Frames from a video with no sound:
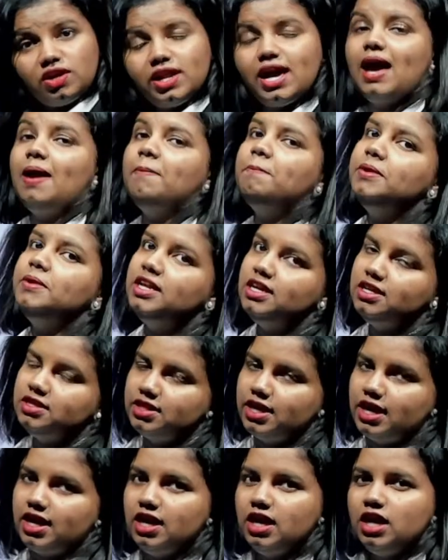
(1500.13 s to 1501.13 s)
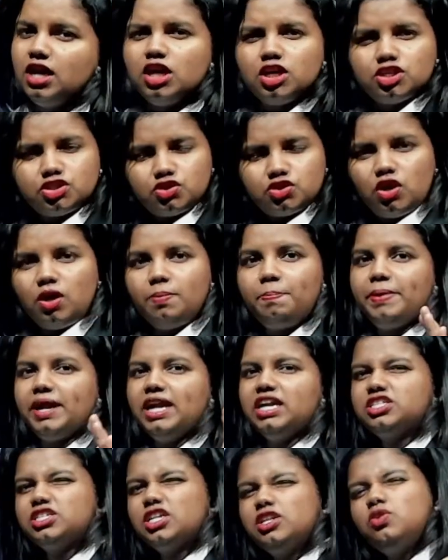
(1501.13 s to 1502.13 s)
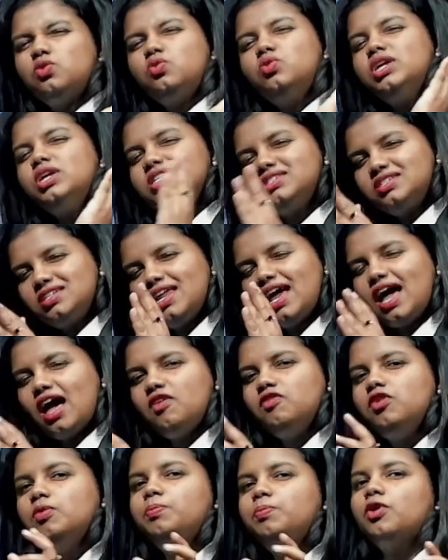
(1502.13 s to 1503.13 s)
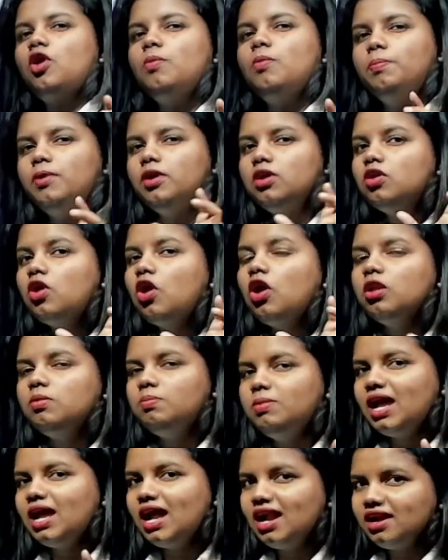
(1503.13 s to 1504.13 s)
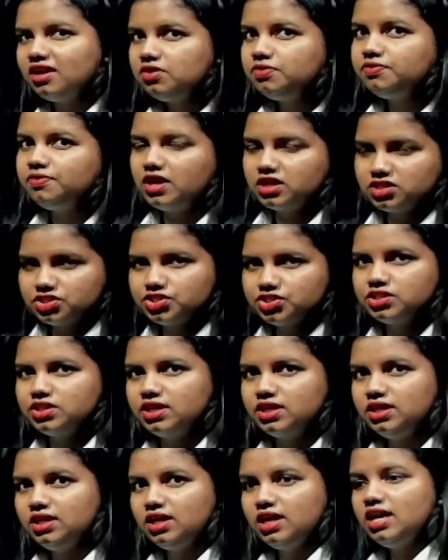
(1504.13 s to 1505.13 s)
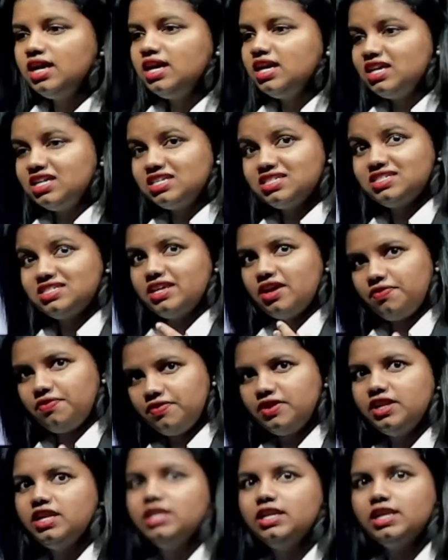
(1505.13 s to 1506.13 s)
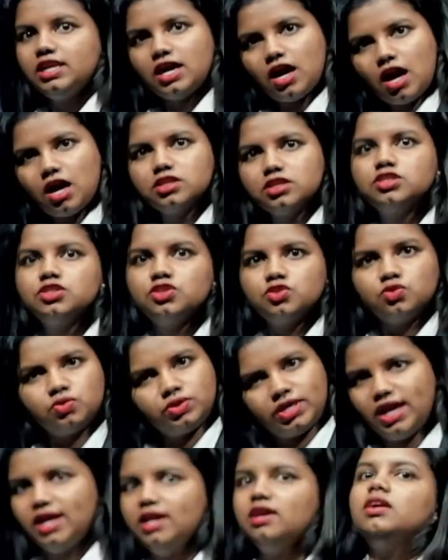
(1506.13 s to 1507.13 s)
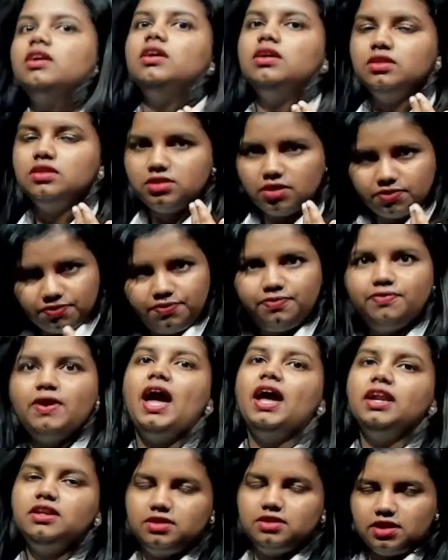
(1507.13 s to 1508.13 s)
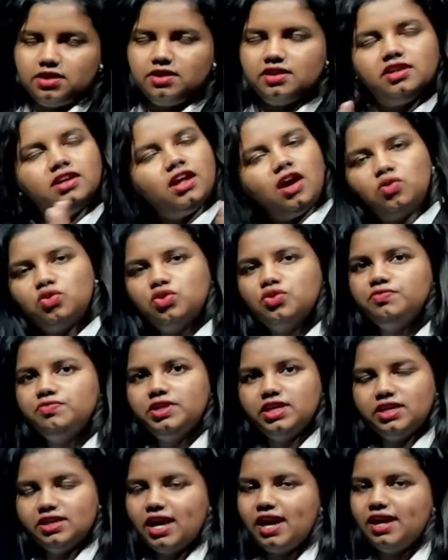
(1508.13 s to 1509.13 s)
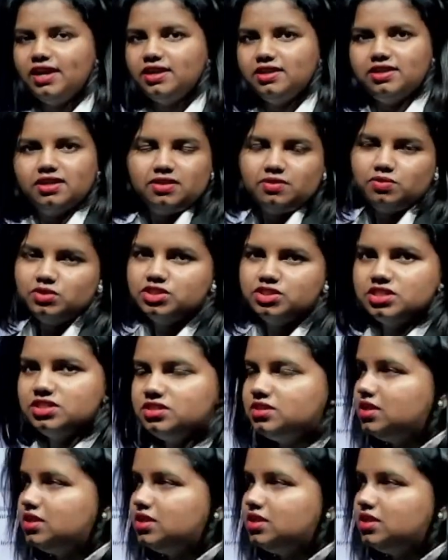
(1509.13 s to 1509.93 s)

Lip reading: happening there. So a patient who doesn't have a proper gallbladder functioning is definitely asked to take the fat content out of their diet, which is